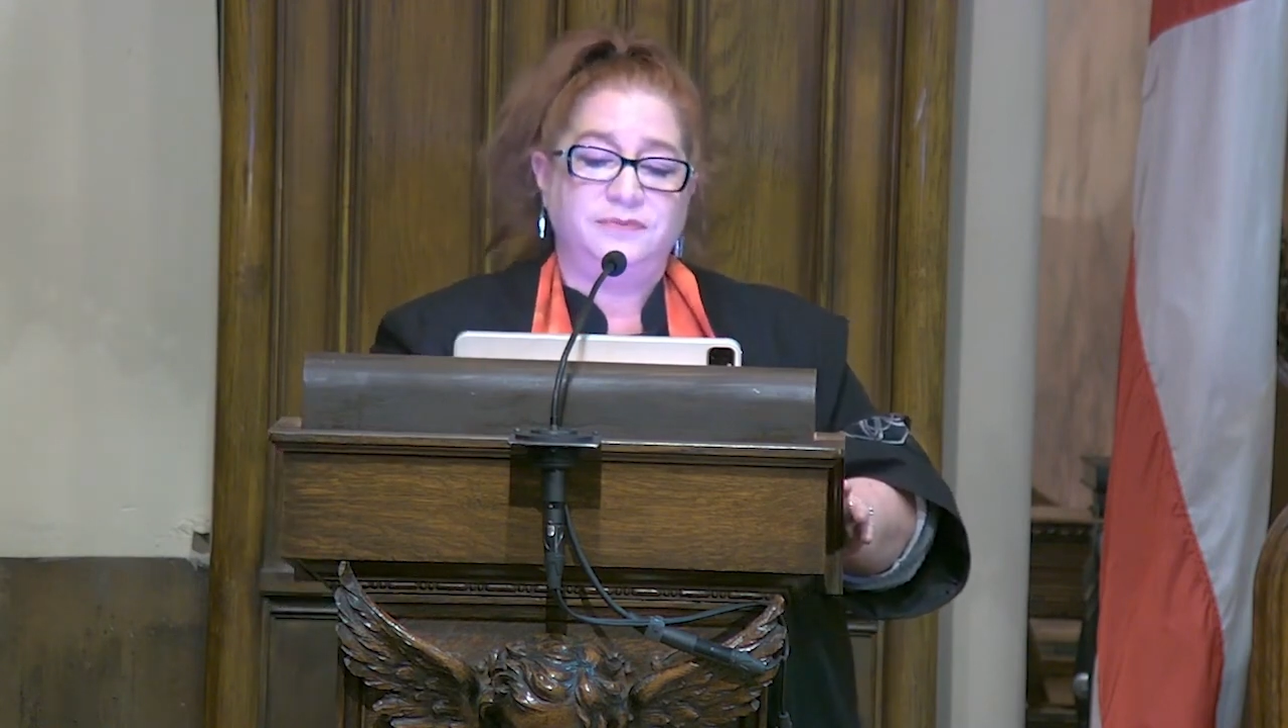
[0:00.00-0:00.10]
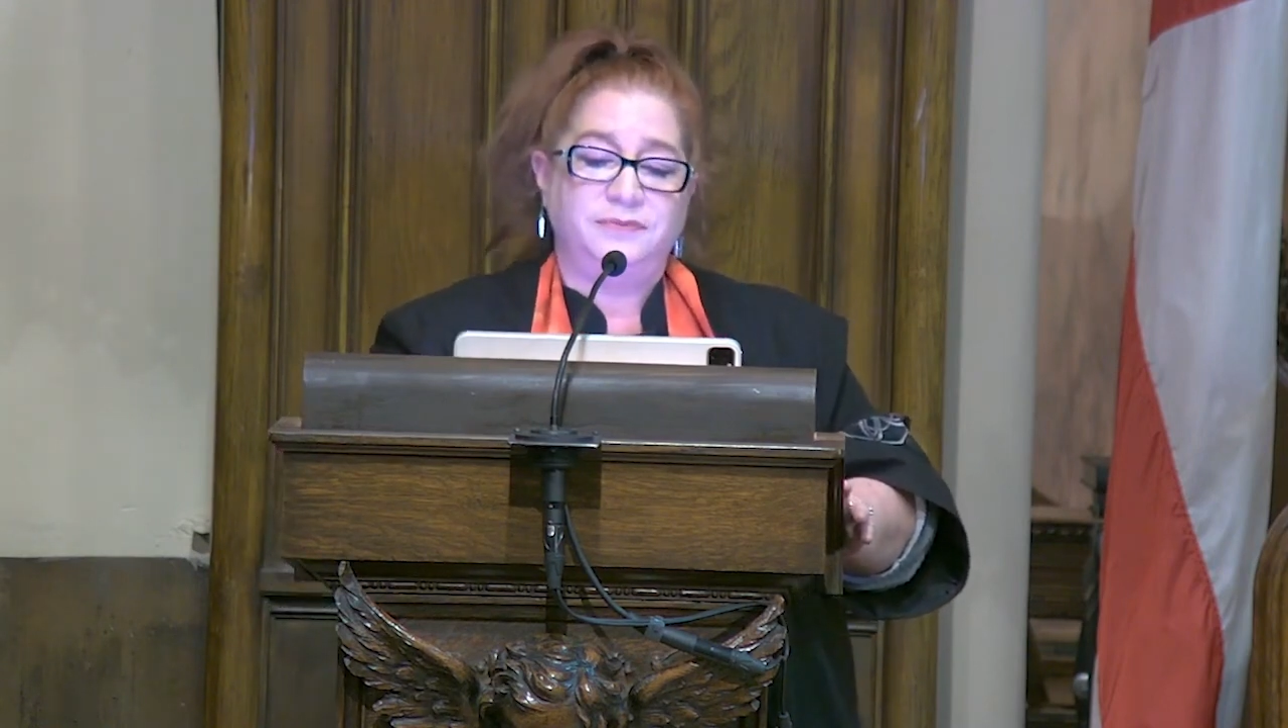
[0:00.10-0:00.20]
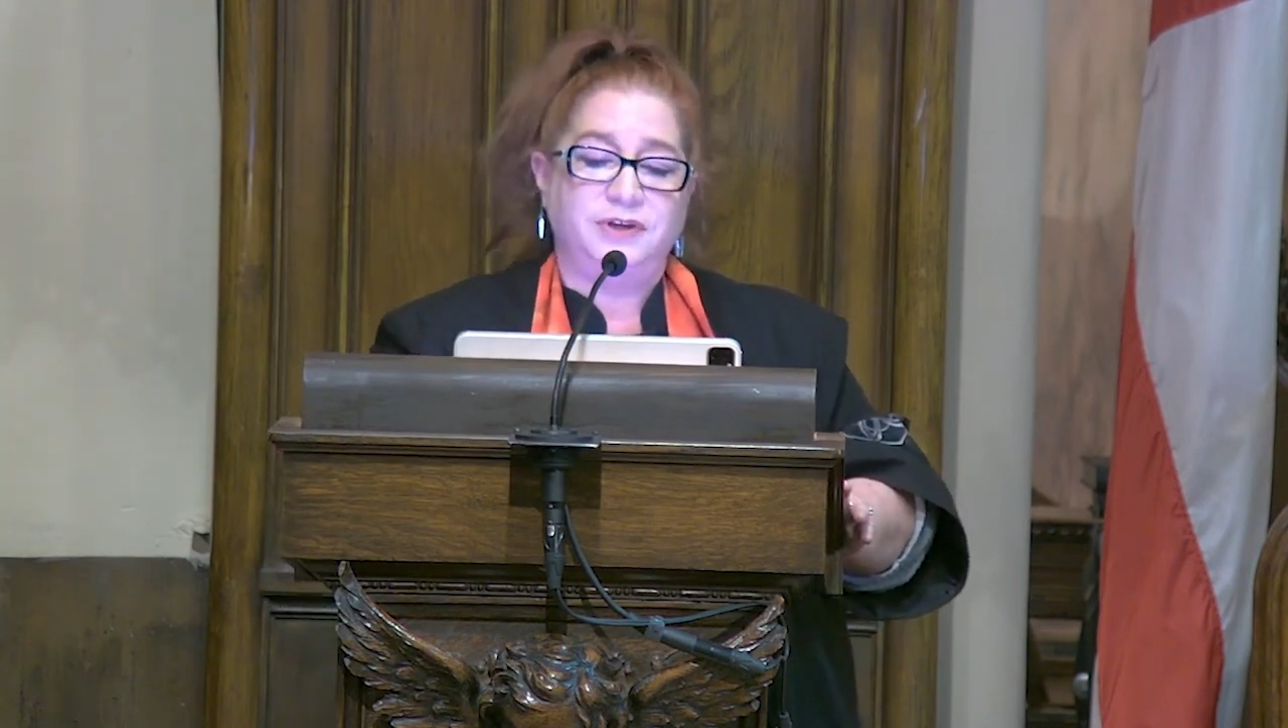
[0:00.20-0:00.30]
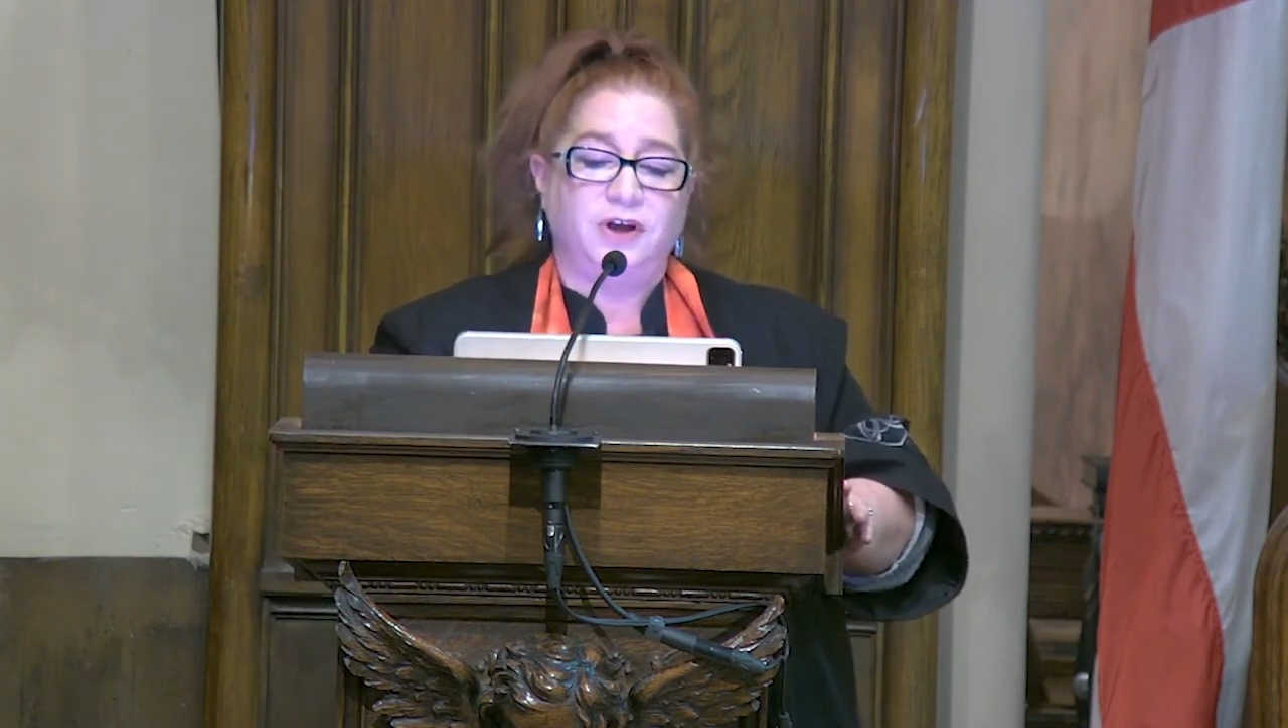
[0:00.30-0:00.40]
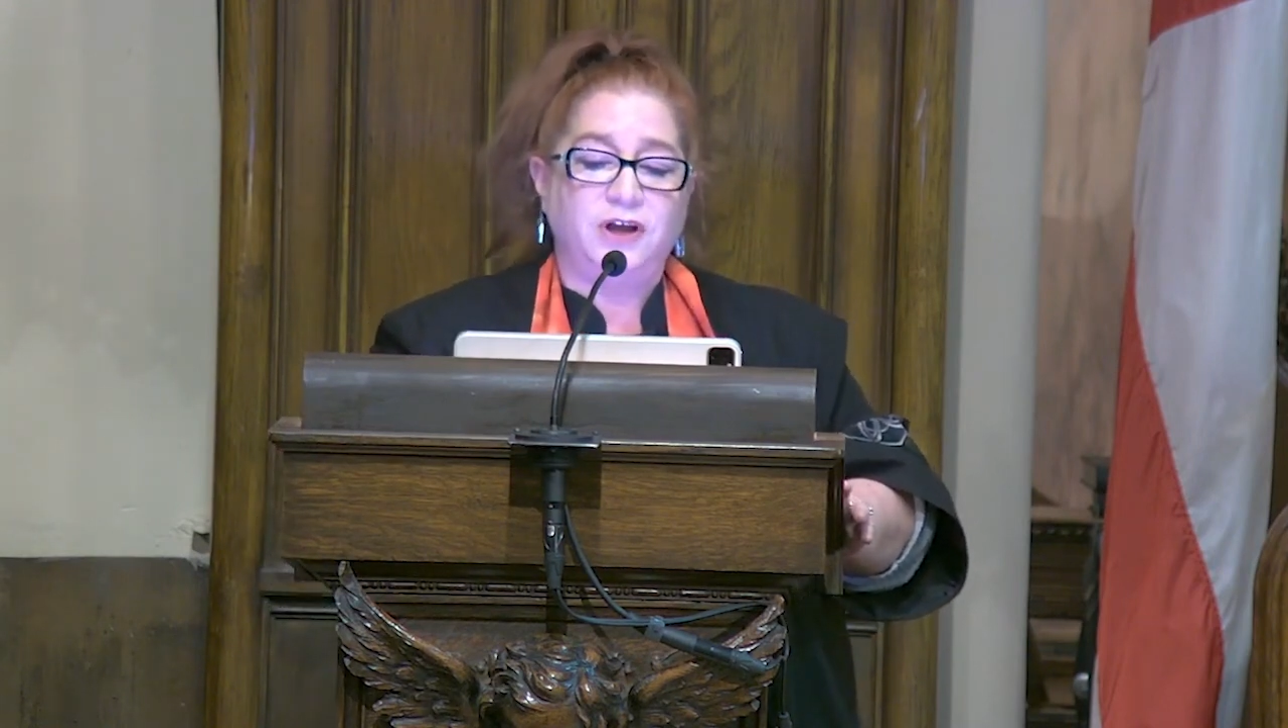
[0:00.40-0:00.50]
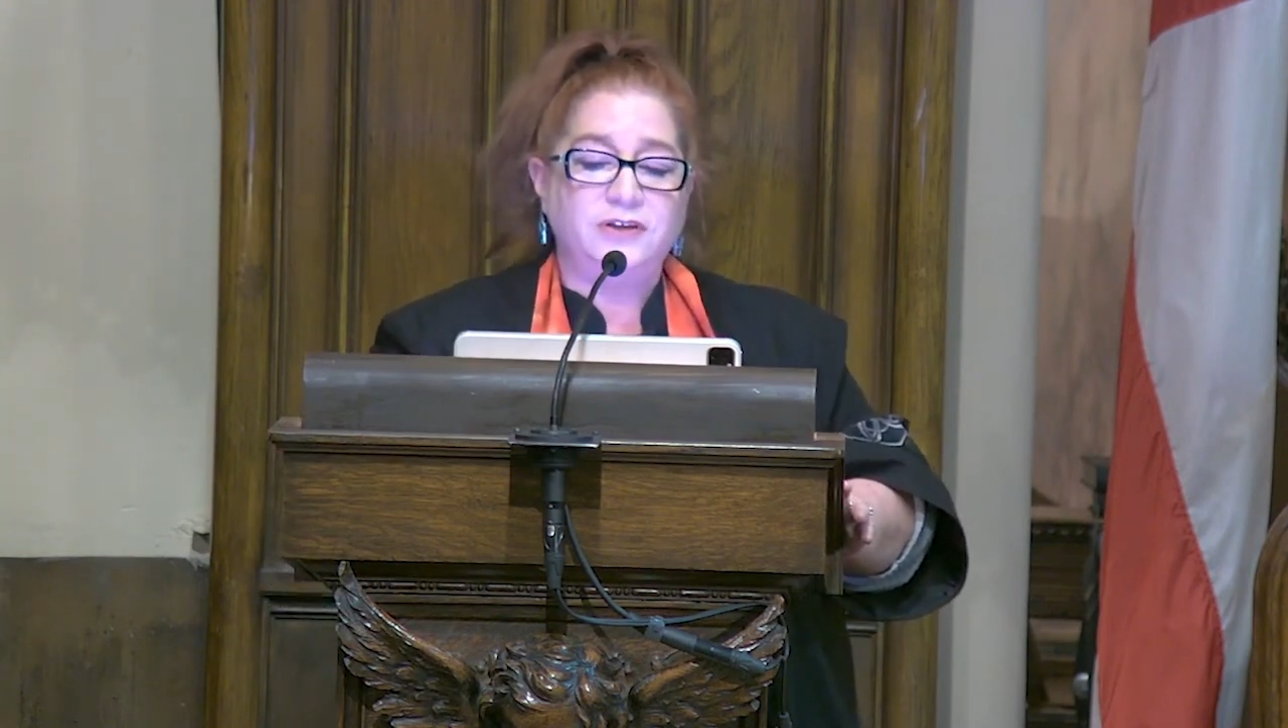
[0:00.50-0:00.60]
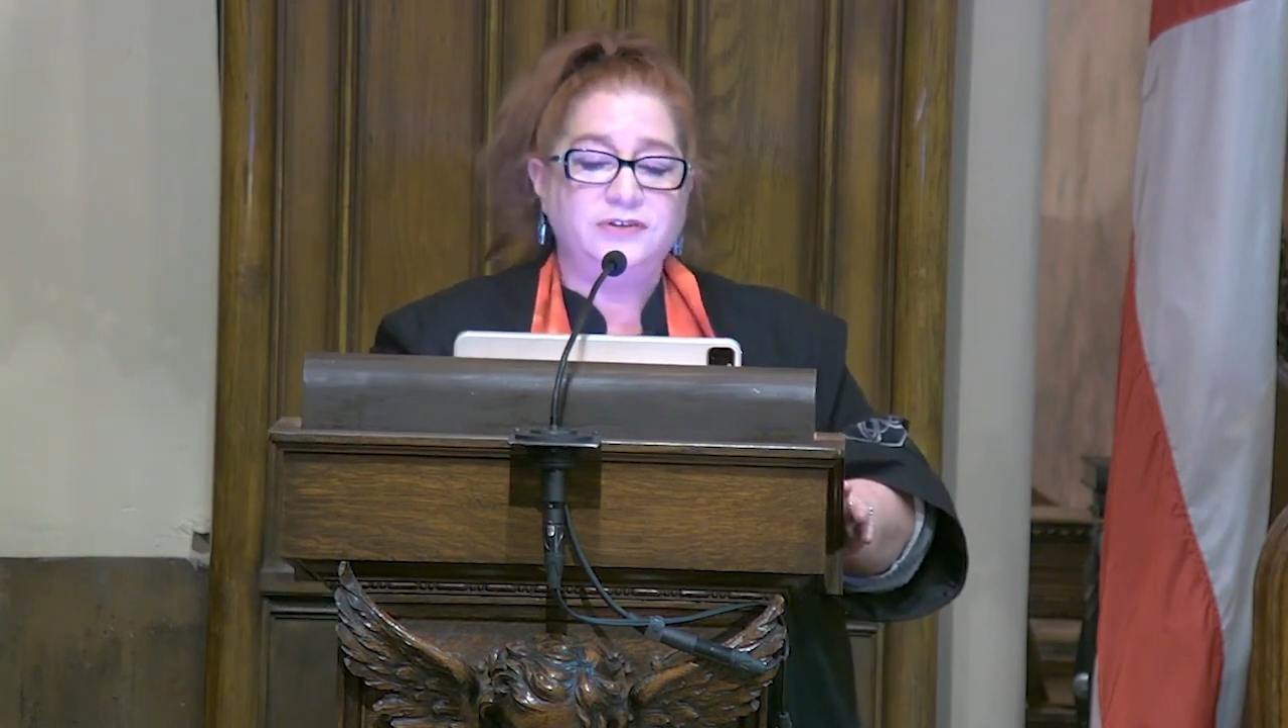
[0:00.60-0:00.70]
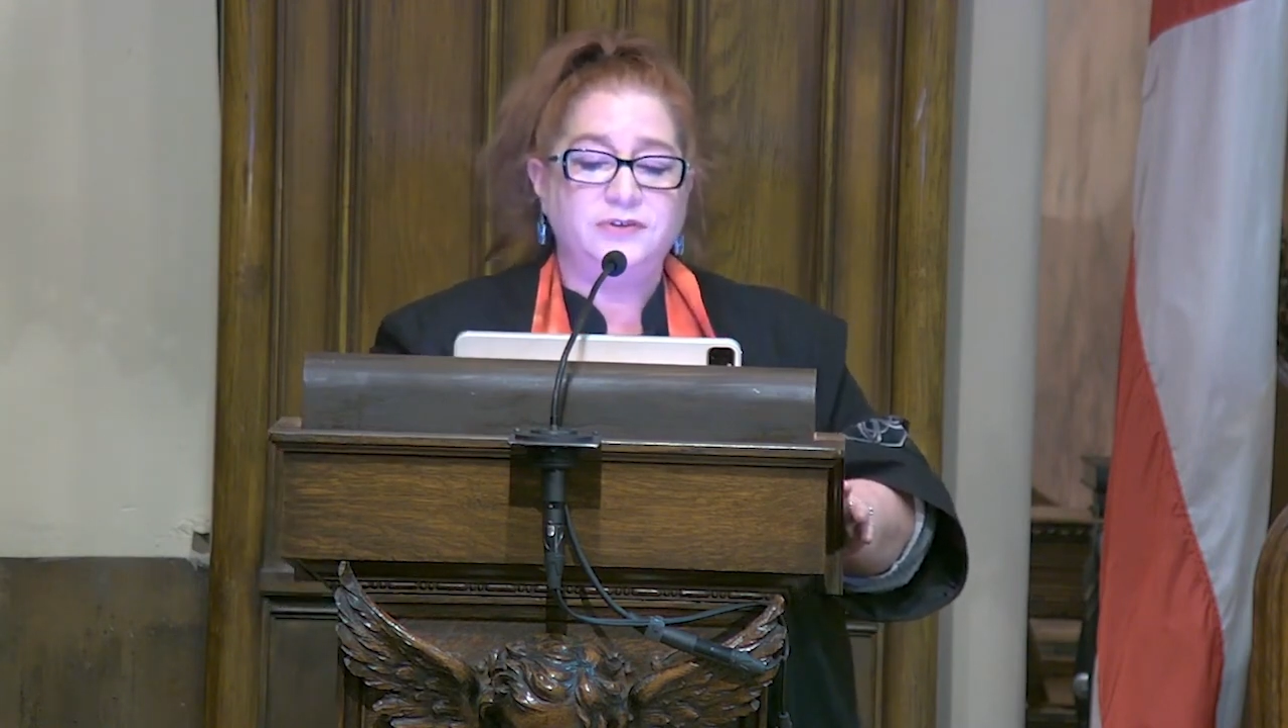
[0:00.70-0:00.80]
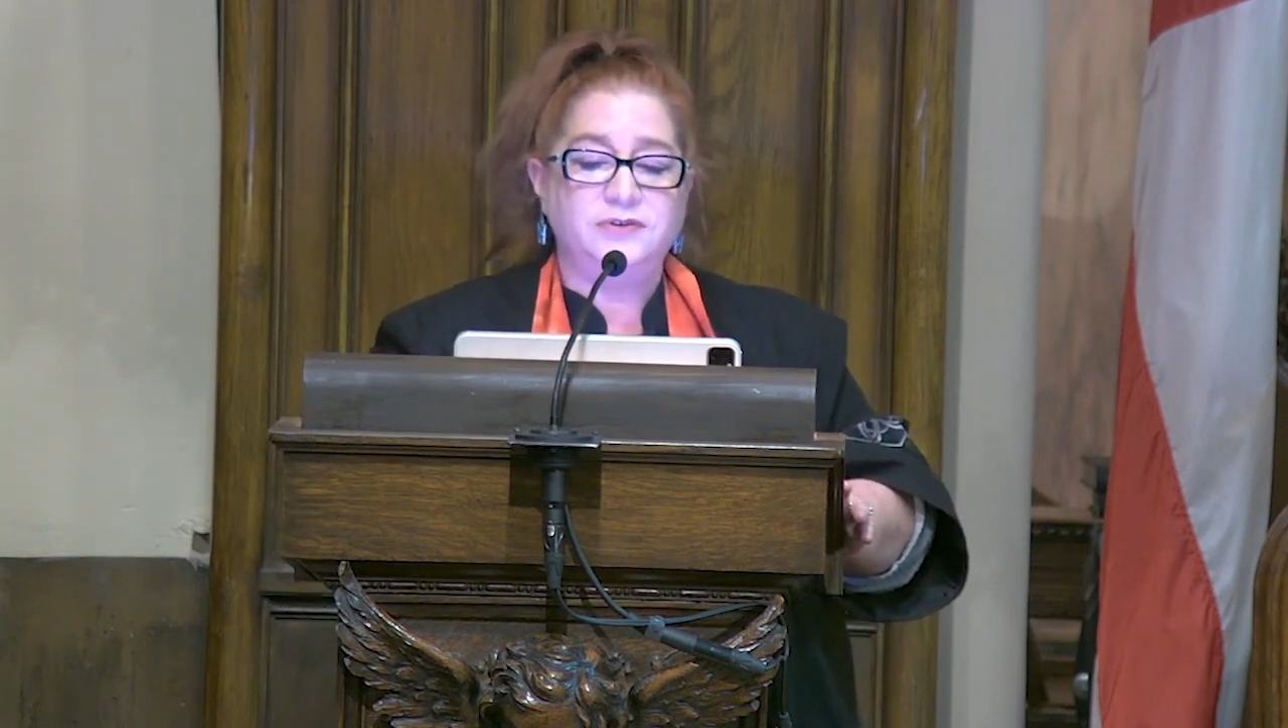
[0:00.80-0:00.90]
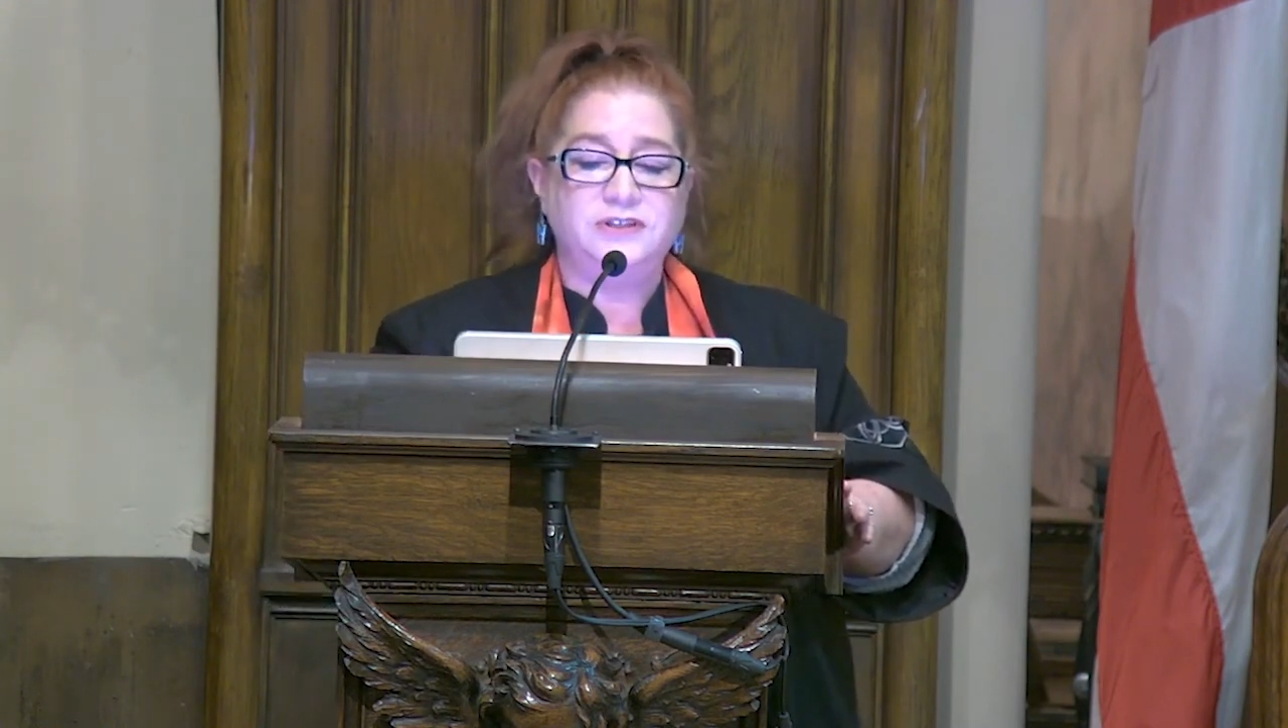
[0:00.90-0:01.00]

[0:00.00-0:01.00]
we also